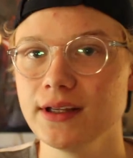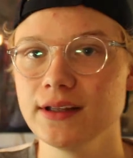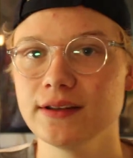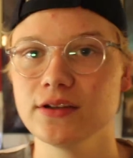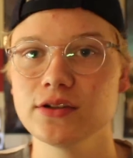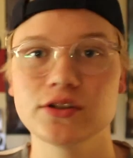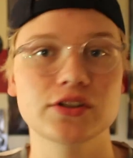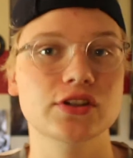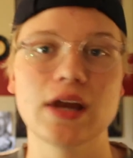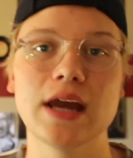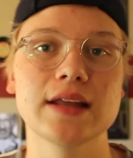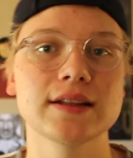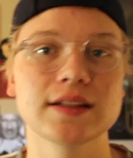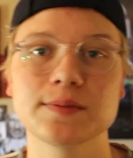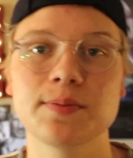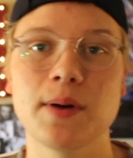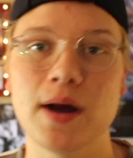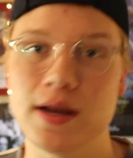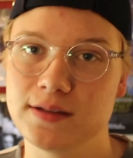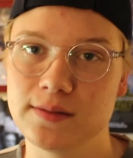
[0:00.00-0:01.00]
there's
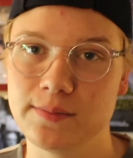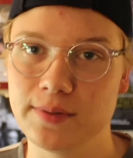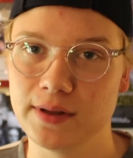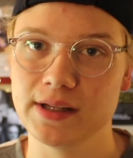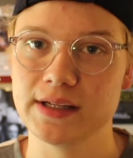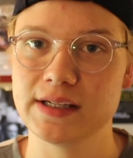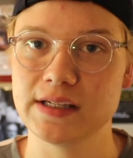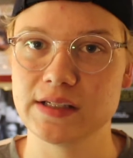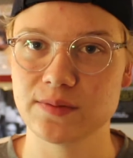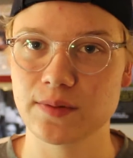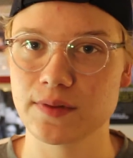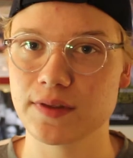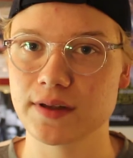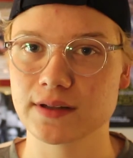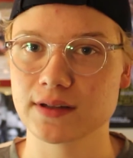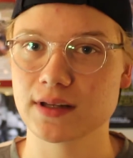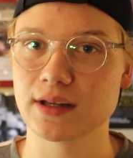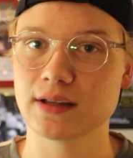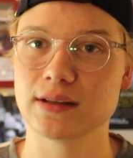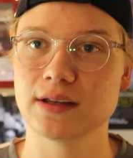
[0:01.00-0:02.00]
endless possibilities with
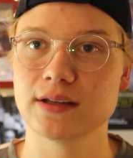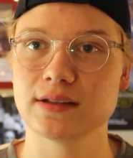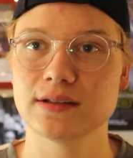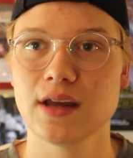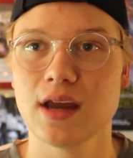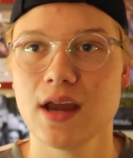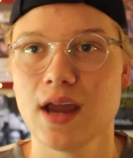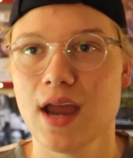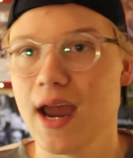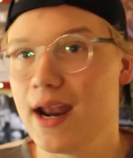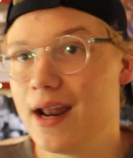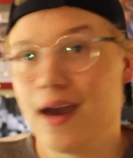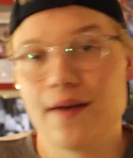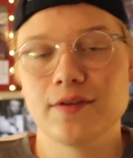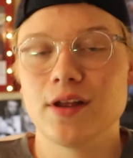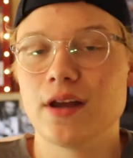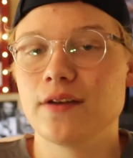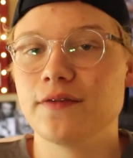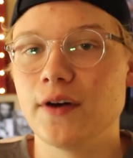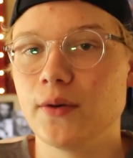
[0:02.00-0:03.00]
things like this, and I
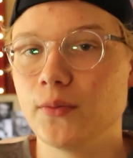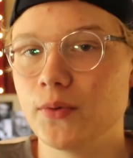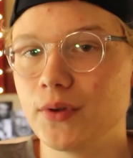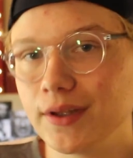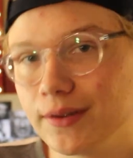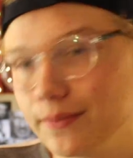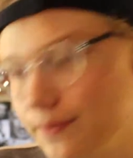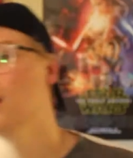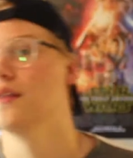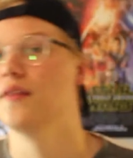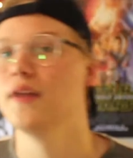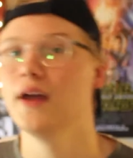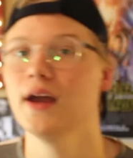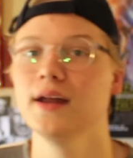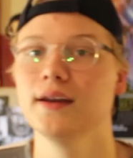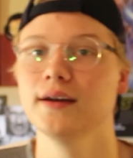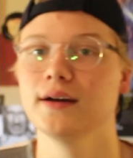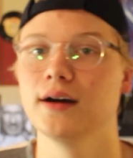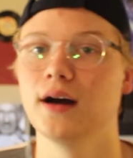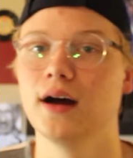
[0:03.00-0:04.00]
have a lot of fun with it.
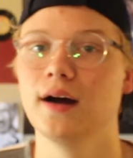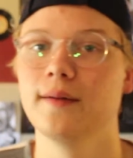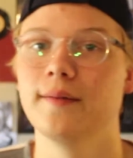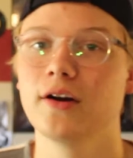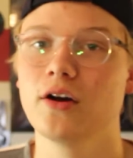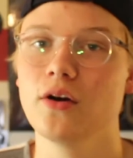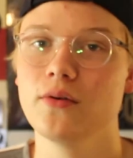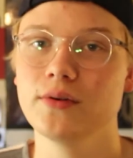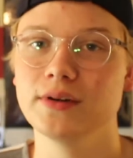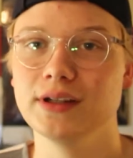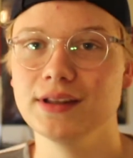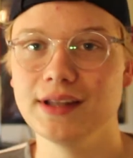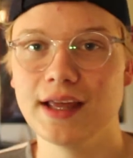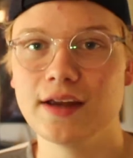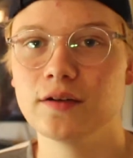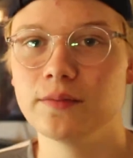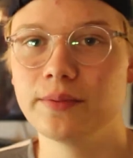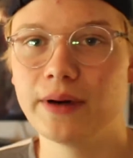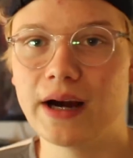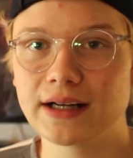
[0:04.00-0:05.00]
Then I'll go into
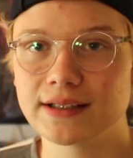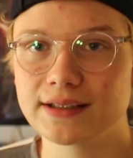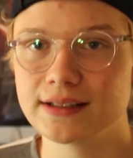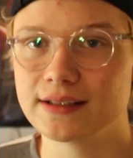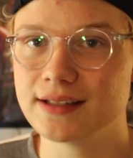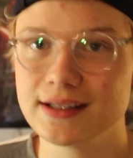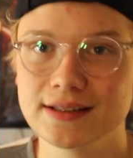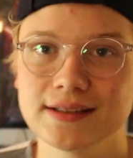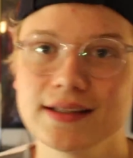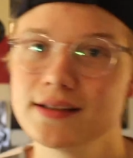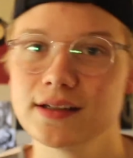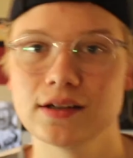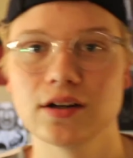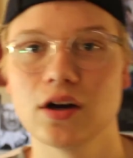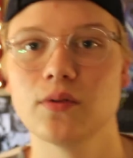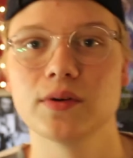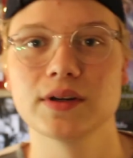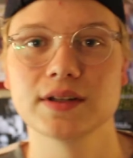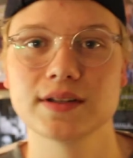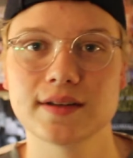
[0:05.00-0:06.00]
letterboxing. This isn't
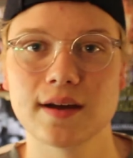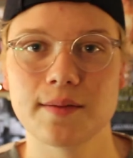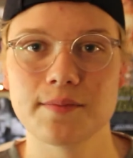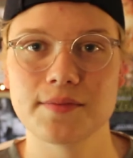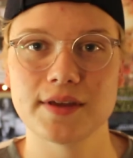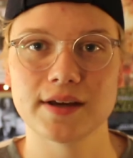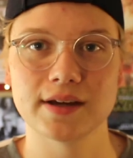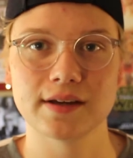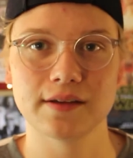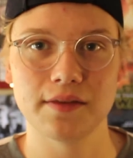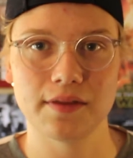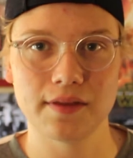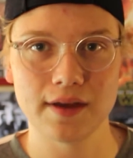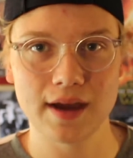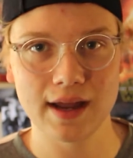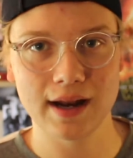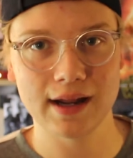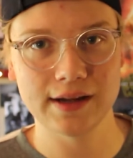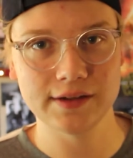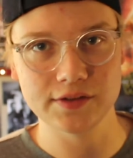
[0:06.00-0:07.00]
always something
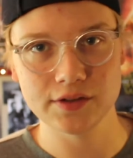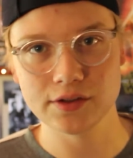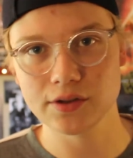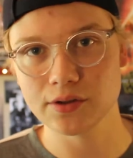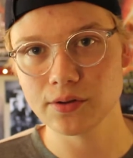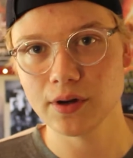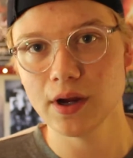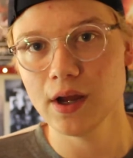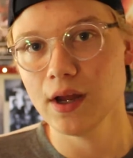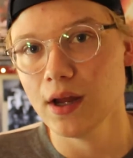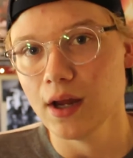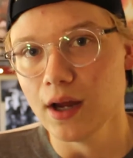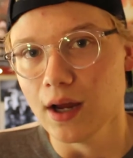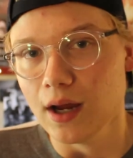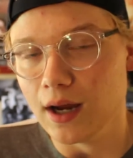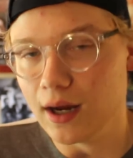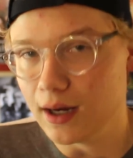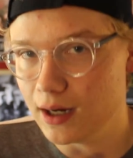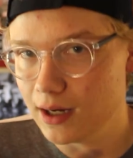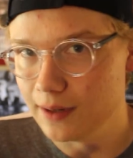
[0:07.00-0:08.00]
that I do.
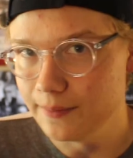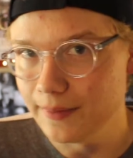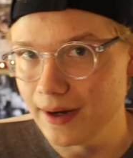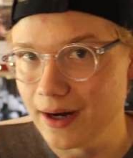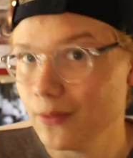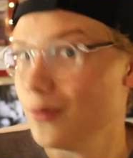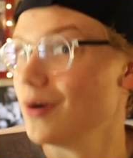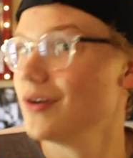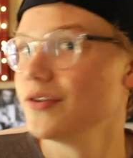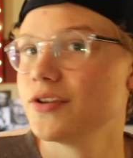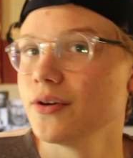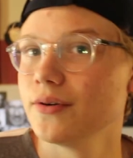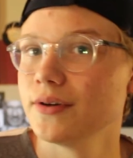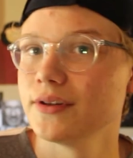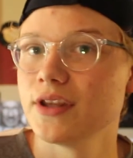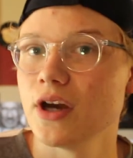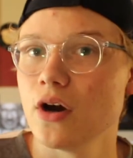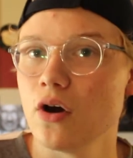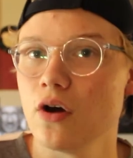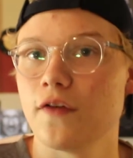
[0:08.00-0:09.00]
I will do
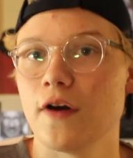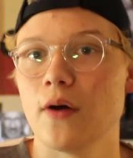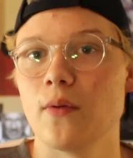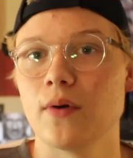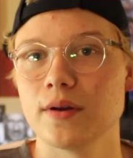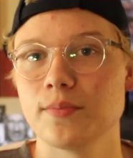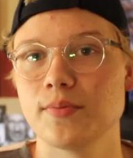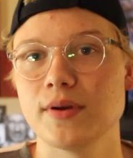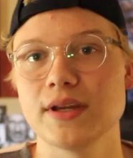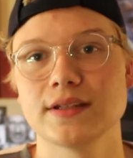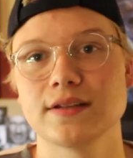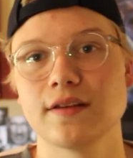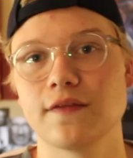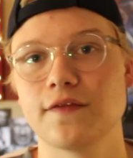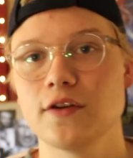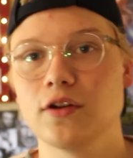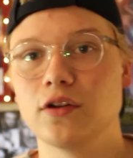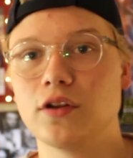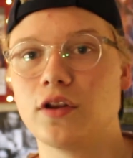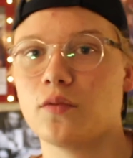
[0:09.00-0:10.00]
it though if I want a piece to
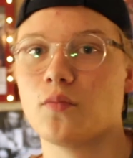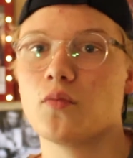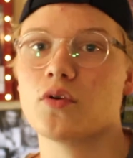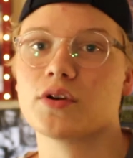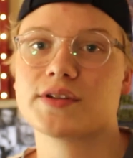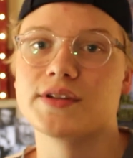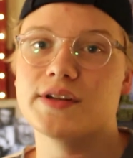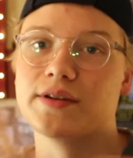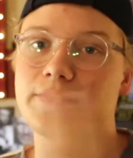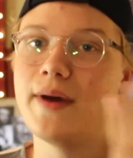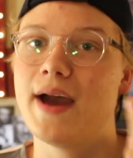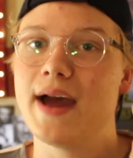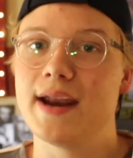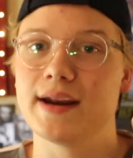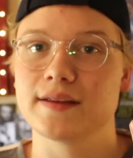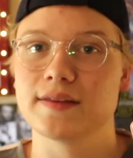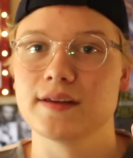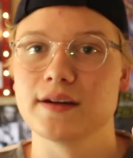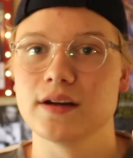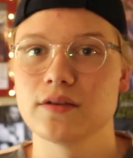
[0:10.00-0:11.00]
feel a little more
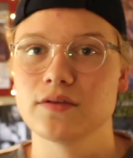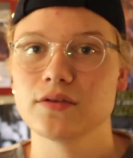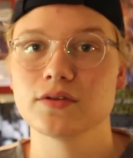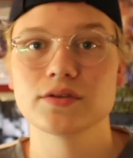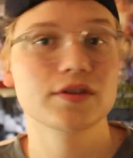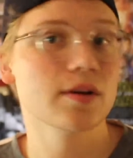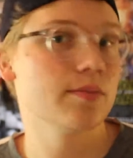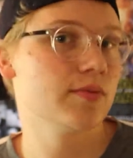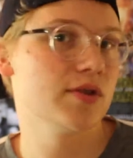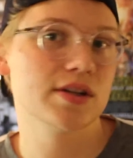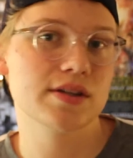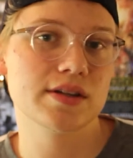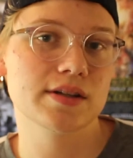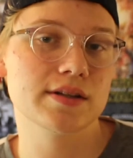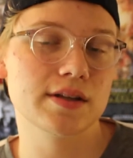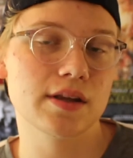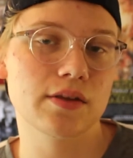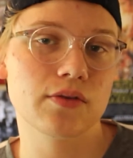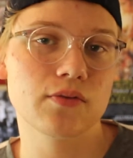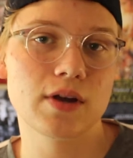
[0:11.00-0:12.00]
cinematic than others. Subject
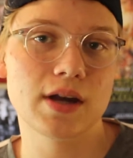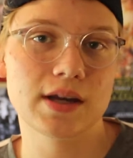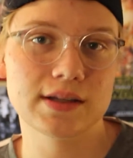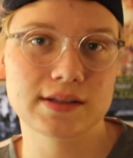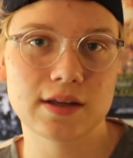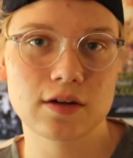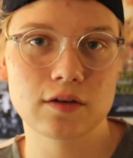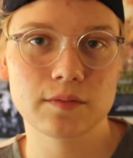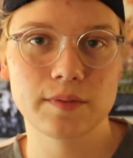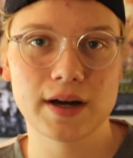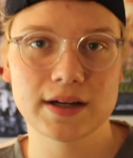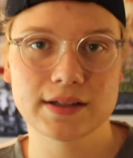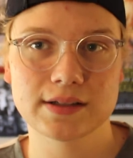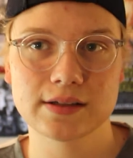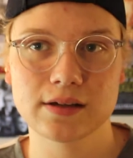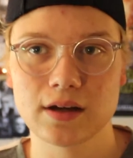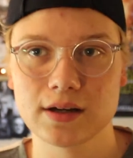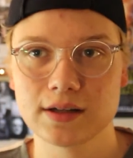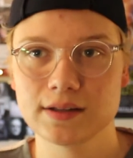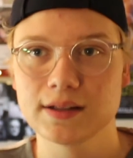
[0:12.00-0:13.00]
63 has
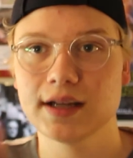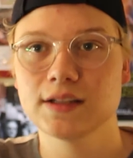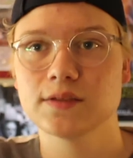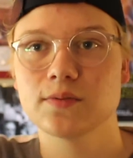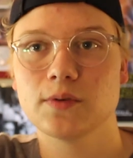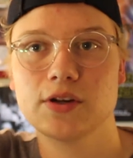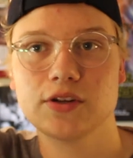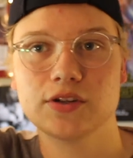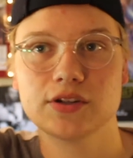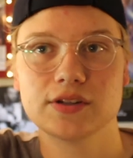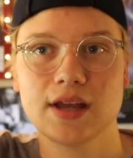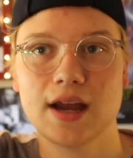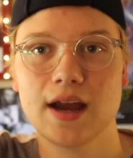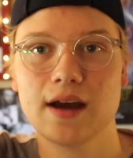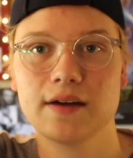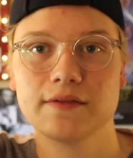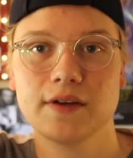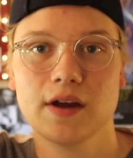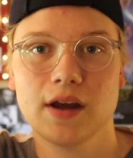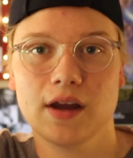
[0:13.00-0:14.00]
letterboxing on it. That's where you just
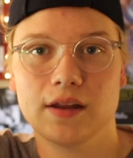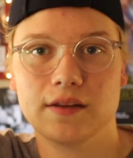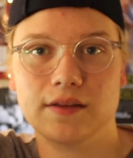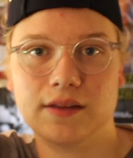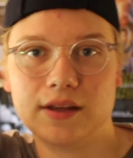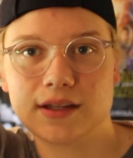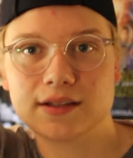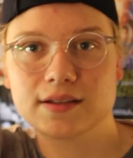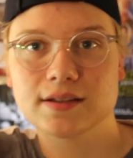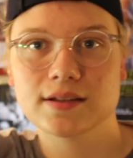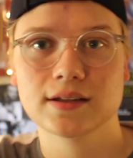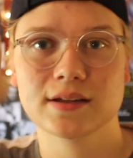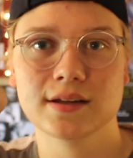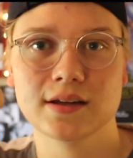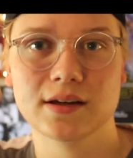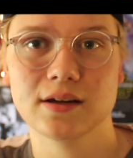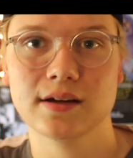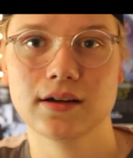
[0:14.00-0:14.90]
have this